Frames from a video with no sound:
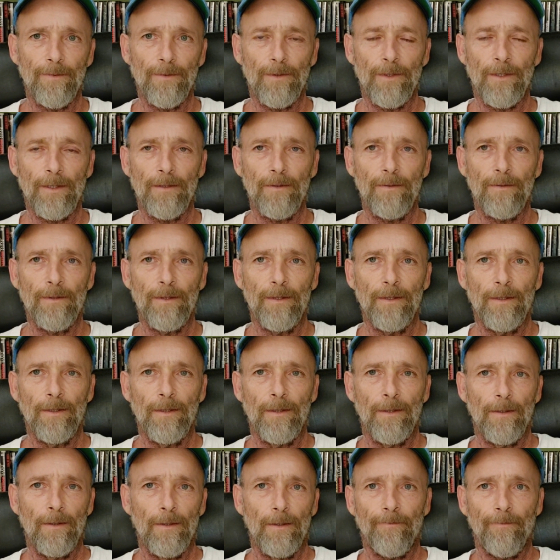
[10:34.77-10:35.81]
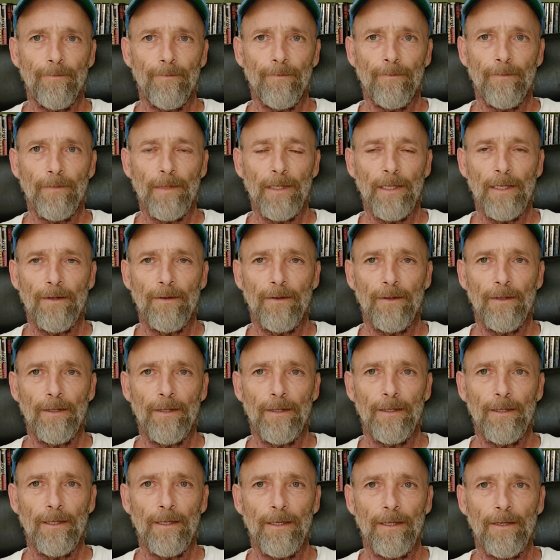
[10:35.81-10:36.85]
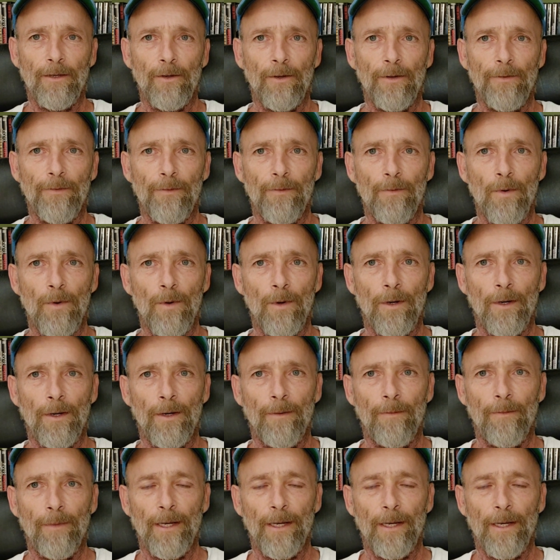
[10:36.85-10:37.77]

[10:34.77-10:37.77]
so I let it go even more.